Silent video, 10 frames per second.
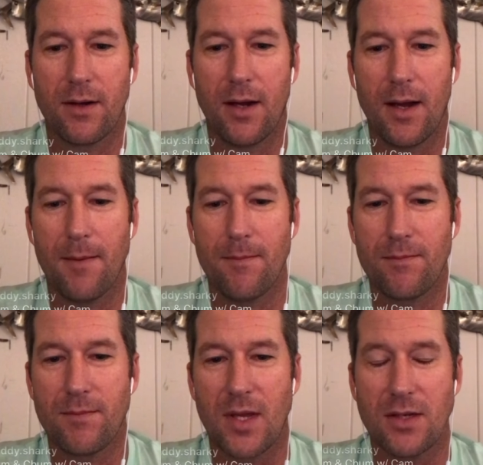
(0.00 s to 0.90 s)

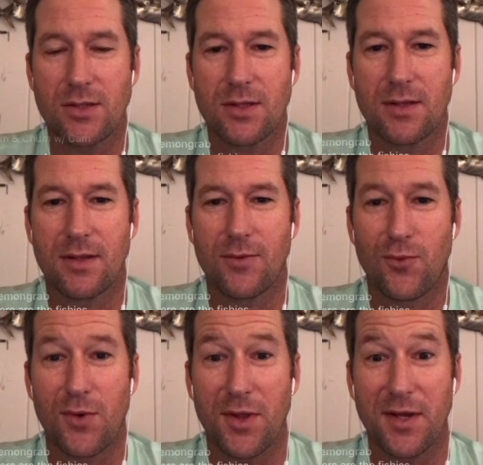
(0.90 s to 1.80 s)
and
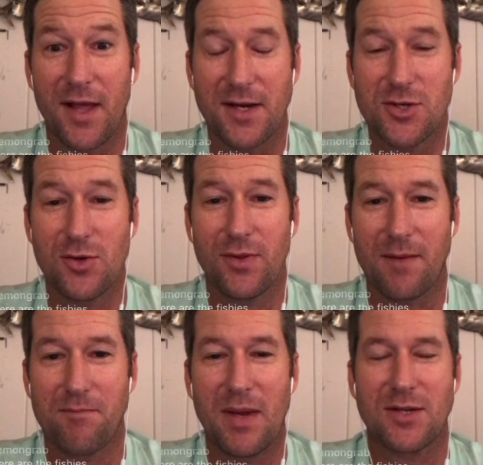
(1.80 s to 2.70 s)
really like shoot
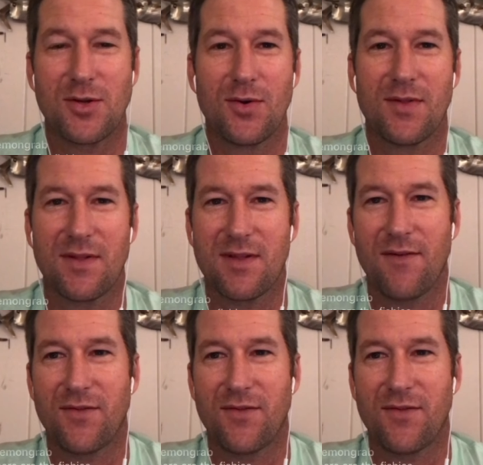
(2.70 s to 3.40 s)
like big tunas and stuff.